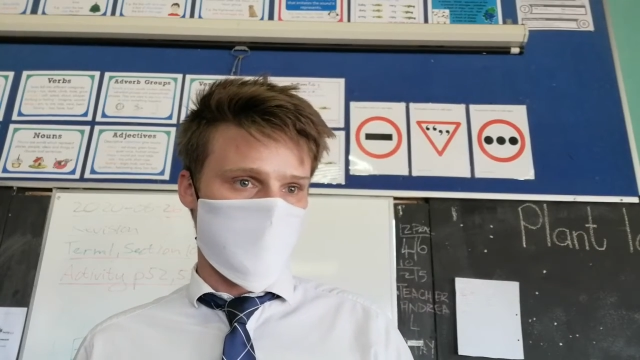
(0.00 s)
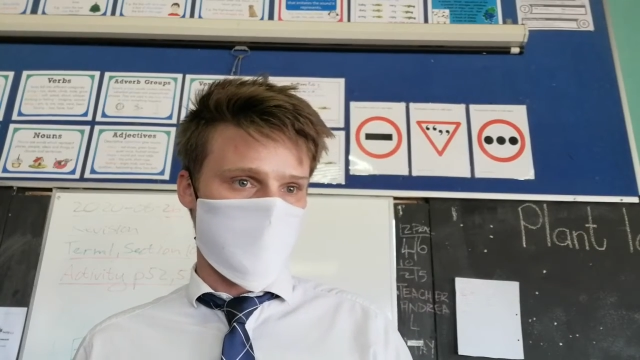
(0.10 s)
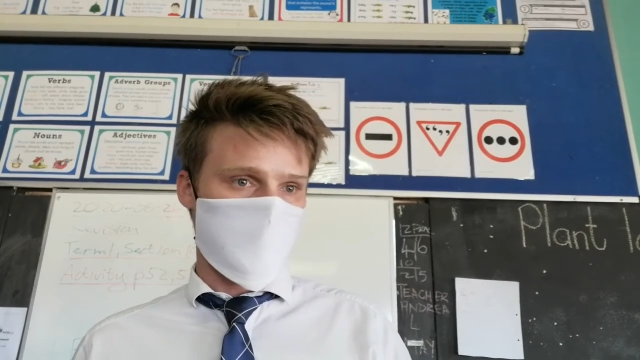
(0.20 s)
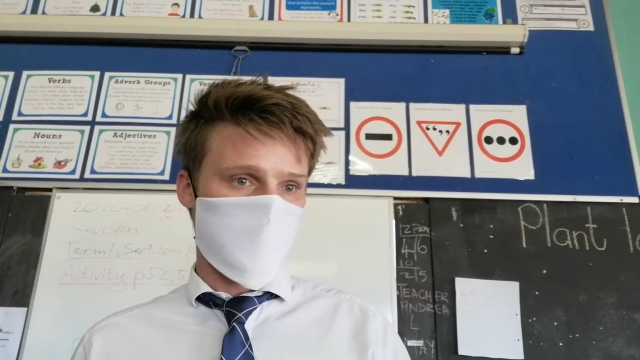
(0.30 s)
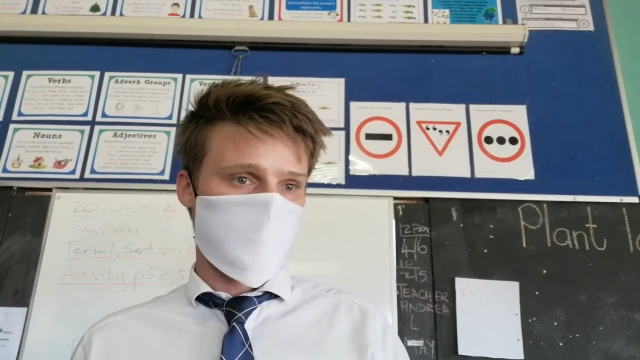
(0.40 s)

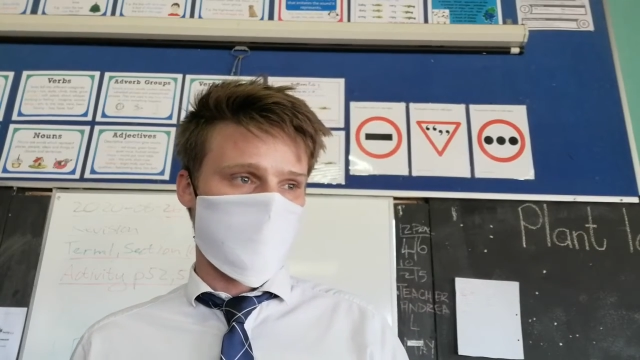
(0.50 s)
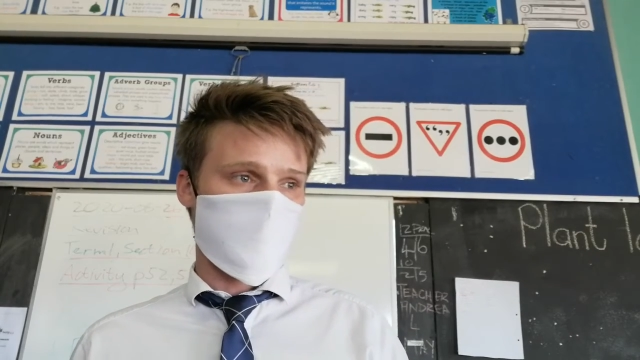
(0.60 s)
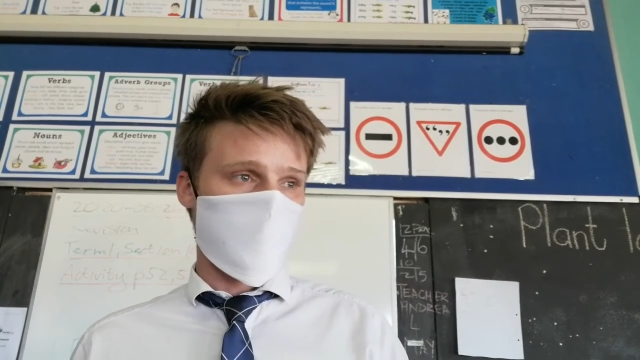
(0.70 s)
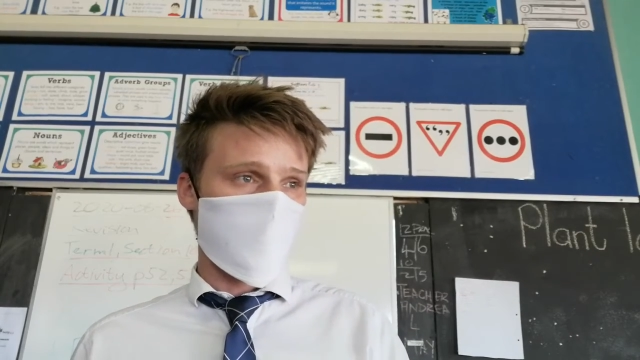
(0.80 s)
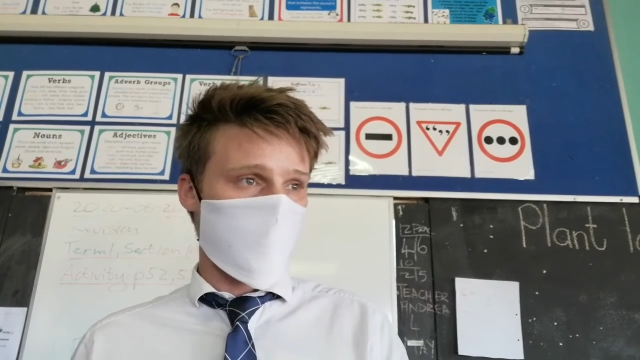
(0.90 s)
Okay, so
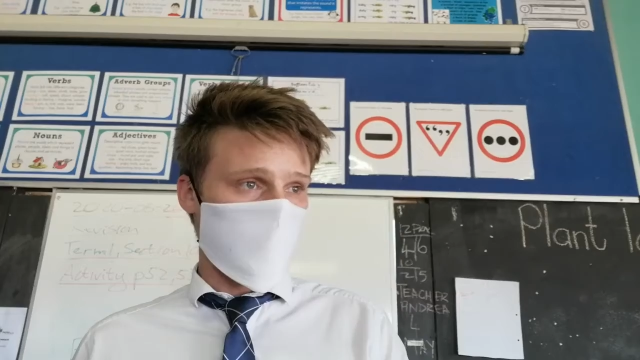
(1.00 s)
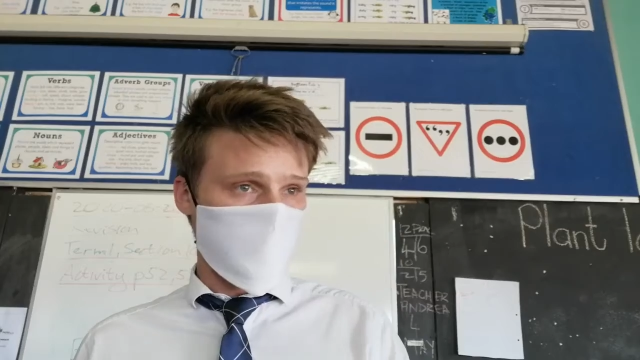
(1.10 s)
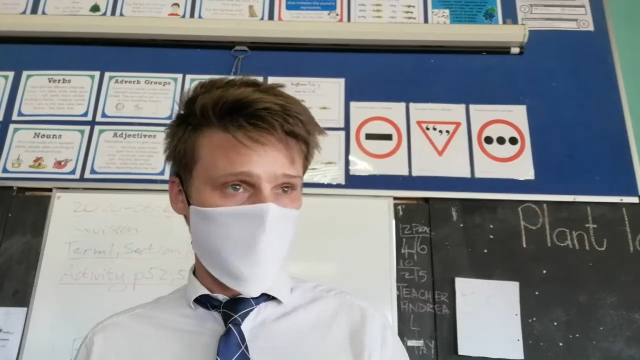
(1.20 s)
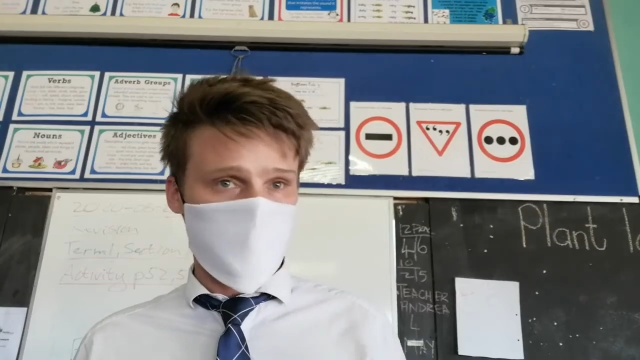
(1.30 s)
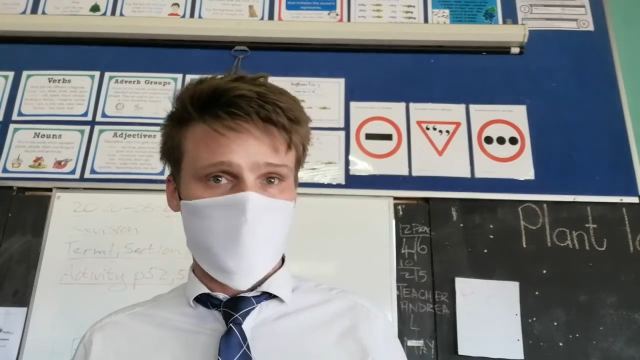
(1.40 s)
they know a
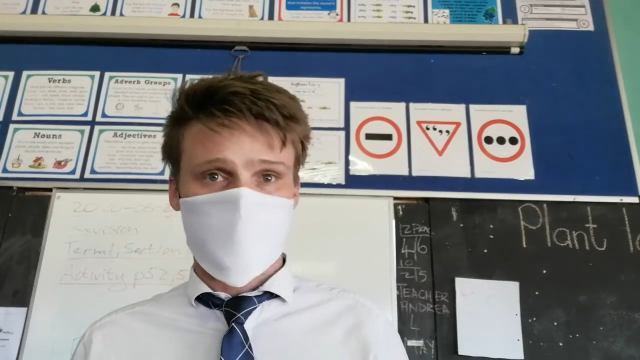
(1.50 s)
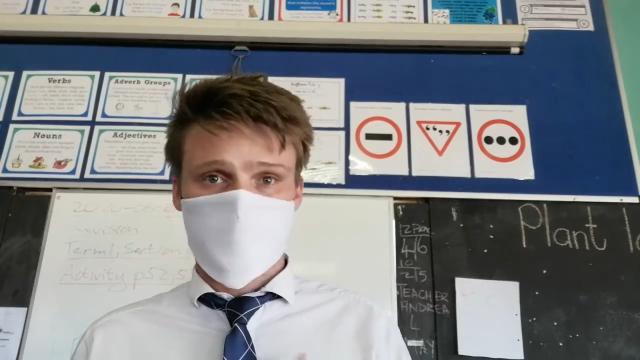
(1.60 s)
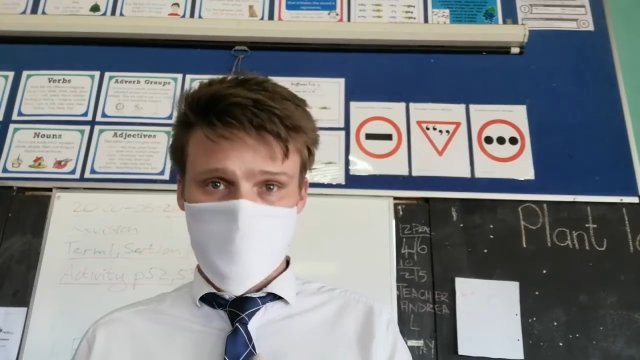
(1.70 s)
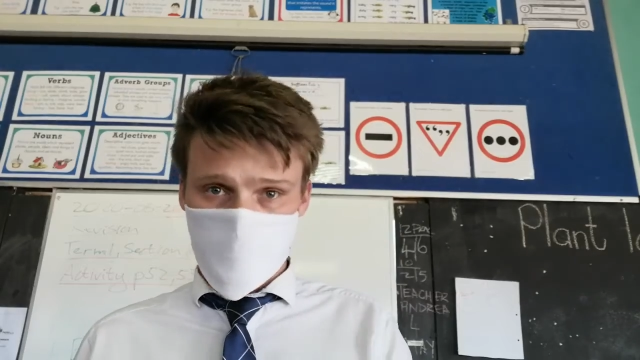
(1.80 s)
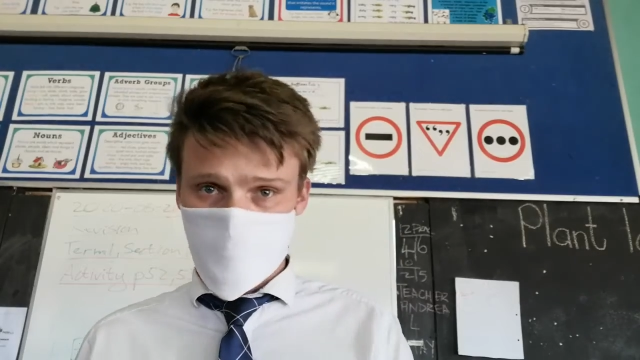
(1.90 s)
lot
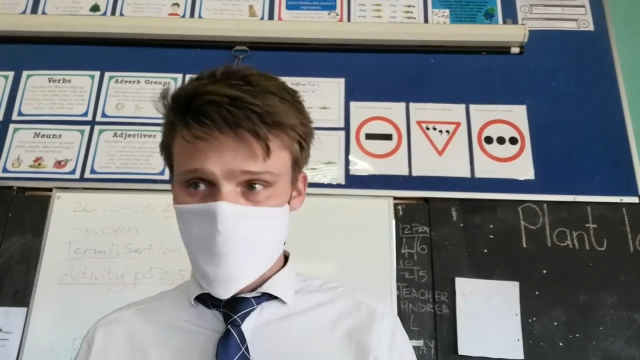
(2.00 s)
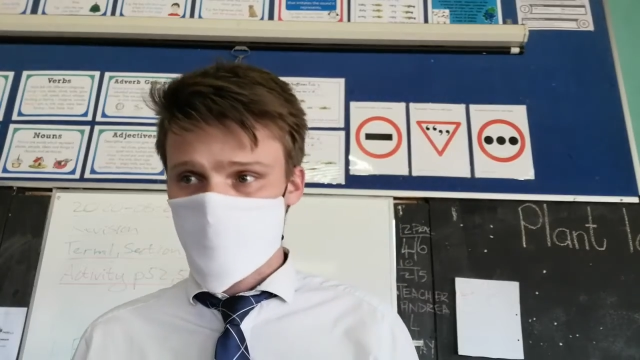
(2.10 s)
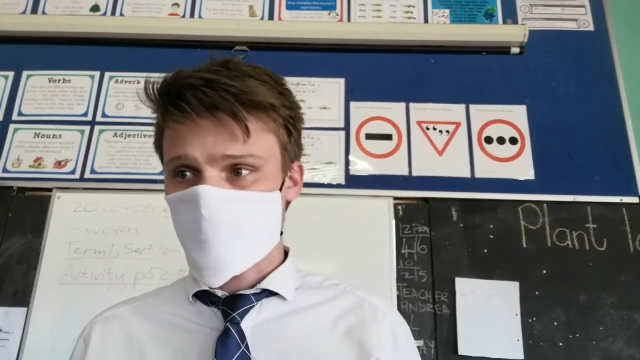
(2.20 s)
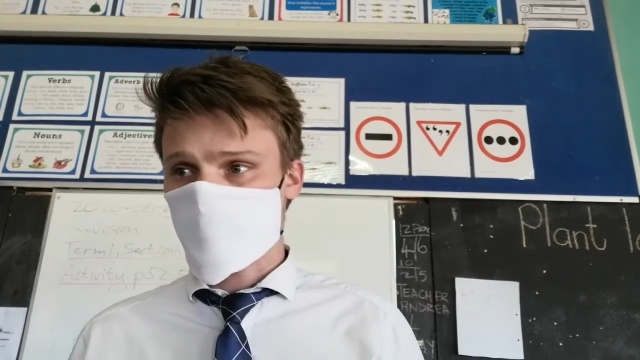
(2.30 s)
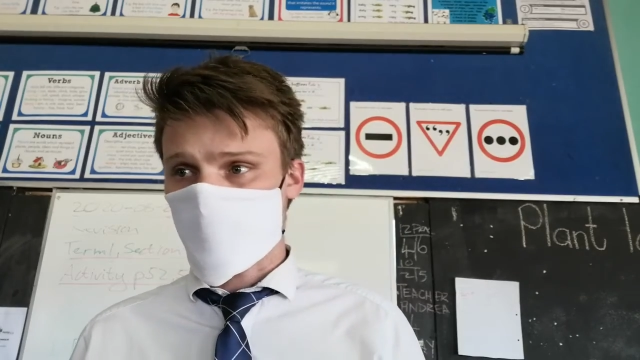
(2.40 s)
about your
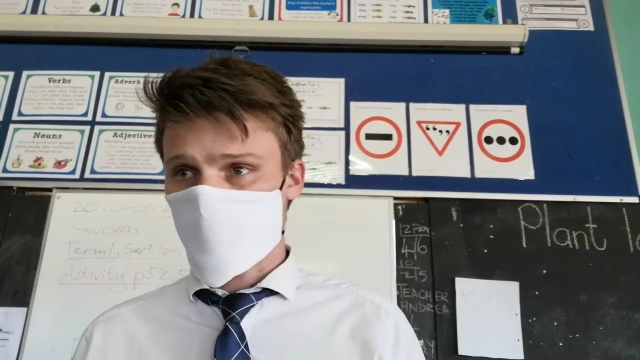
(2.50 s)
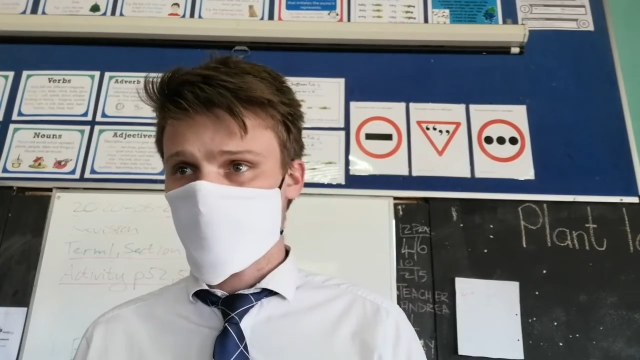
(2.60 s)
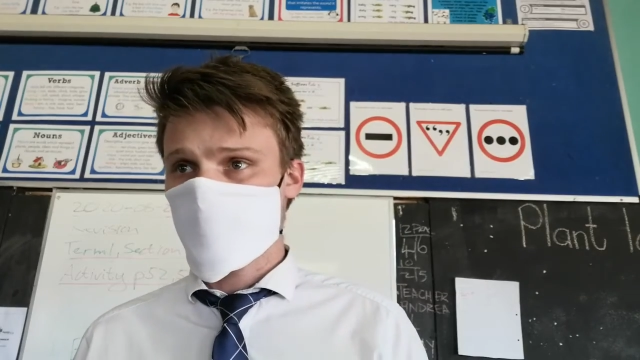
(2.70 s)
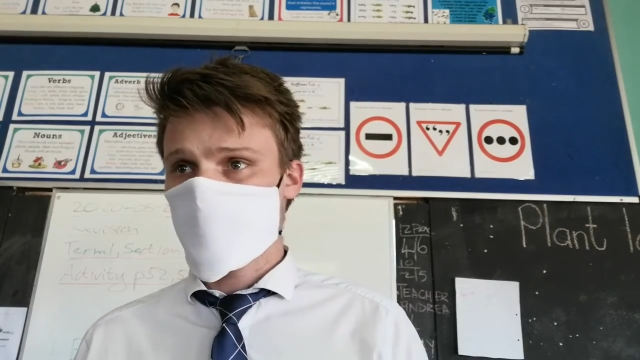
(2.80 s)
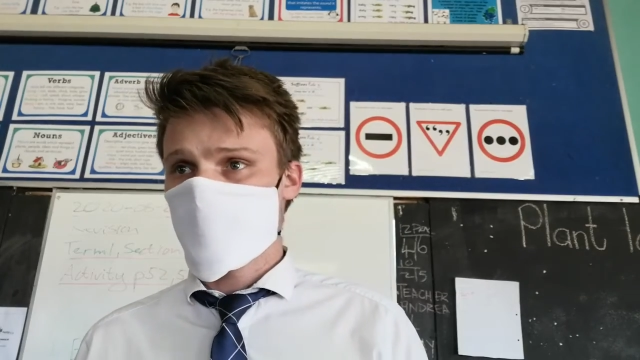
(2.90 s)
physical body,